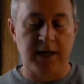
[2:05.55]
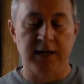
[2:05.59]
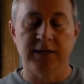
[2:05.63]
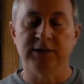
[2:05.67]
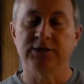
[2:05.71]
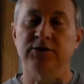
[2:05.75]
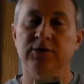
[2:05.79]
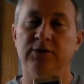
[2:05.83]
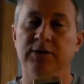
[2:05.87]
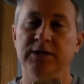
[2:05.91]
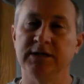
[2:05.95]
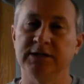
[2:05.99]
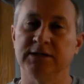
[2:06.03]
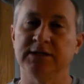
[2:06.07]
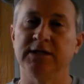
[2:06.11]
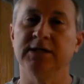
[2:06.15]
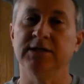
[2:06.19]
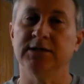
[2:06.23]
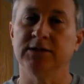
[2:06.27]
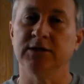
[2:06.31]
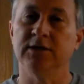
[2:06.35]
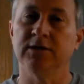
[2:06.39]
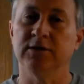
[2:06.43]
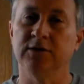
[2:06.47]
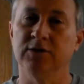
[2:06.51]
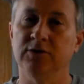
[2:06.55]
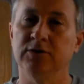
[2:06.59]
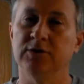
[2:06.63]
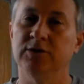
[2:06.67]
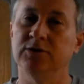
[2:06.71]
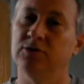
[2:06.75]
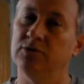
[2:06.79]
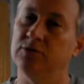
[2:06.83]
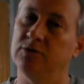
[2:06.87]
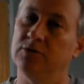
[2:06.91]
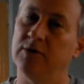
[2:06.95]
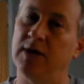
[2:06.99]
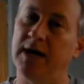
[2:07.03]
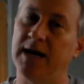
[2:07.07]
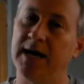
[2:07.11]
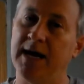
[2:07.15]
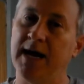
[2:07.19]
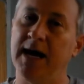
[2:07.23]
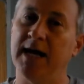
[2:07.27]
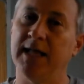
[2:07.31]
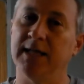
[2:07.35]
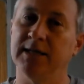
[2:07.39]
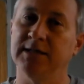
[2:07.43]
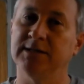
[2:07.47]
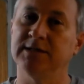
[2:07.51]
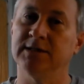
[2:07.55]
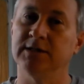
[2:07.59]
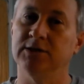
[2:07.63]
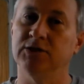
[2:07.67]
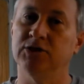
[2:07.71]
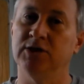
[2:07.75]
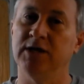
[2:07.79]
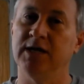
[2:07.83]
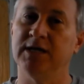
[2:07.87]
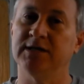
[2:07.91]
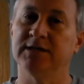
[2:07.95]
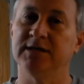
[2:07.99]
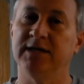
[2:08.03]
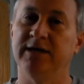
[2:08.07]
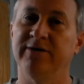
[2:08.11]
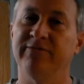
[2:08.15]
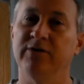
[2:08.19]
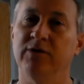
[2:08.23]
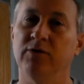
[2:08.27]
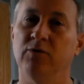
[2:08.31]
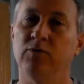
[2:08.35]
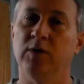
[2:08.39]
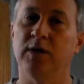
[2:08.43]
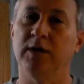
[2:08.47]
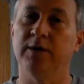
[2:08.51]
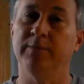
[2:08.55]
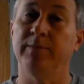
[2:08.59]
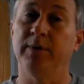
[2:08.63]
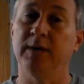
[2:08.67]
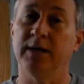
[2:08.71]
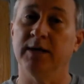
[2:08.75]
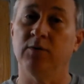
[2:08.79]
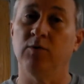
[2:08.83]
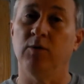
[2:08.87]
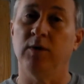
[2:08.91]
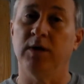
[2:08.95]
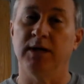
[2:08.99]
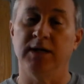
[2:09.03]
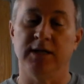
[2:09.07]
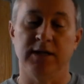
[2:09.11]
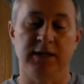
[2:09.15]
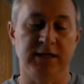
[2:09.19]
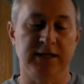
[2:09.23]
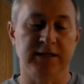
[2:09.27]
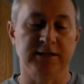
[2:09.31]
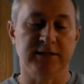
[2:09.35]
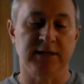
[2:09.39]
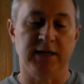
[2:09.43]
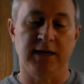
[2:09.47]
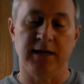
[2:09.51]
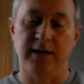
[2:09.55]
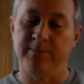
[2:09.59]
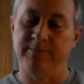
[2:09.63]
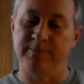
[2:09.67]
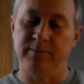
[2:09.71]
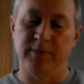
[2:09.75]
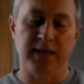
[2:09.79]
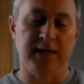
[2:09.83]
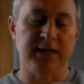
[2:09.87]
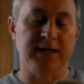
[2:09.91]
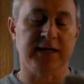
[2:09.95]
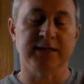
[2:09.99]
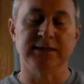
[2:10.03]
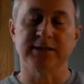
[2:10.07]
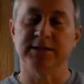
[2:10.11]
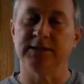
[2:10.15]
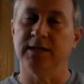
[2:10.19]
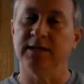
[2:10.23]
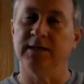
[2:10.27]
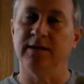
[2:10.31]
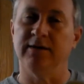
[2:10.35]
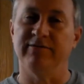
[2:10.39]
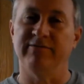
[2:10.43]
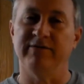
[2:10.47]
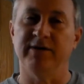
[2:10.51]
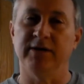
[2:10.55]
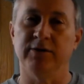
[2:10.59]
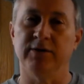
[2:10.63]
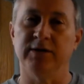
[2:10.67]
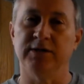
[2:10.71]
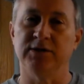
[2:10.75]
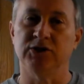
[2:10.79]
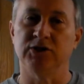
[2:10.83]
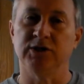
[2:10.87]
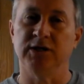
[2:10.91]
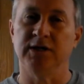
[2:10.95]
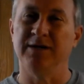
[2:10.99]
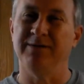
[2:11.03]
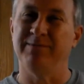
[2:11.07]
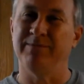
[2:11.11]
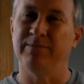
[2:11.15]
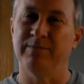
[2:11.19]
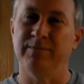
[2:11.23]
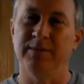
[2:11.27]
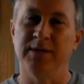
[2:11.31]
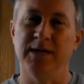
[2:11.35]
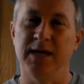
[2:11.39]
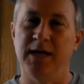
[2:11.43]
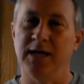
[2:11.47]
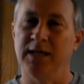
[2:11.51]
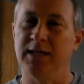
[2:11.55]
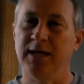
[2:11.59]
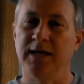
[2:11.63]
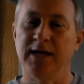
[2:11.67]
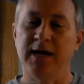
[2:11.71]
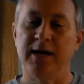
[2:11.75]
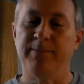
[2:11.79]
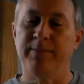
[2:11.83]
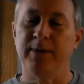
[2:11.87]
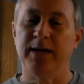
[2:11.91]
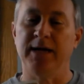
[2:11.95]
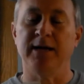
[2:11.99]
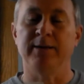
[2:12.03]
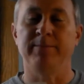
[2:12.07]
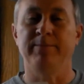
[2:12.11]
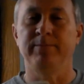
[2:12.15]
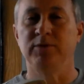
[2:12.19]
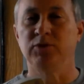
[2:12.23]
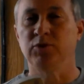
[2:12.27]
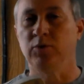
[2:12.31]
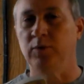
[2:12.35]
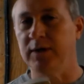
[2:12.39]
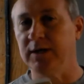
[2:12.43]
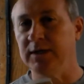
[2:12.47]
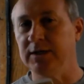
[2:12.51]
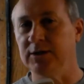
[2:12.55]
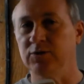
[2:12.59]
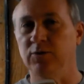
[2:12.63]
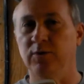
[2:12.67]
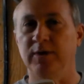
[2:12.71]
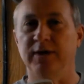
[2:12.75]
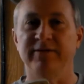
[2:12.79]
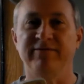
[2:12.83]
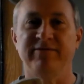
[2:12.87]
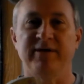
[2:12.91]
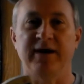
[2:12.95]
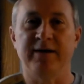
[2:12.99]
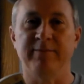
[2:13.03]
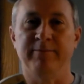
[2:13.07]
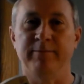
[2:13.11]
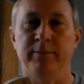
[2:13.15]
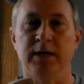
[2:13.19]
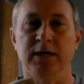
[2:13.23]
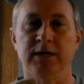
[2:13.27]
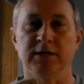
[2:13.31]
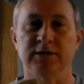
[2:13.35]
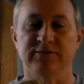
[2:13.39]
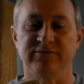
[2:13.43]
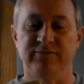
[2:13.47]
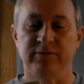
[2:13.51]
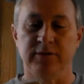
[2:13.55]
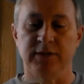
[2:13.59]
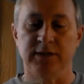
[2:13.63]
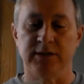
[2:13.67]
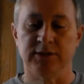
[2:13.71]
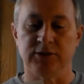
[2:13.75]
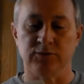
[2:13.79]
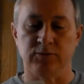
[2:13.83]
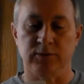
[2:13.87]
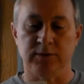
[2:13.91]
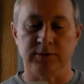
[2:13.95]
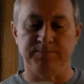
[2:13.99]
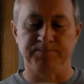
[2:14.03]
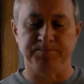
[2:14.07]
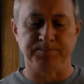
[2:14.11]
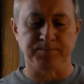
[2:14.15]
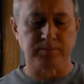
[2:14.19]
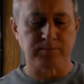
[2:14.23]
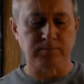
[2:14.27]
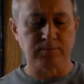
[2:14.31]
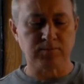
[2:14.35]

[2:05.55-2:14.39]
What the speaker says: So this is a good tool. I highly suggest everyone pick one of these up. Like I said, they're very cheap. I think I paid 20-25 bucks for this one.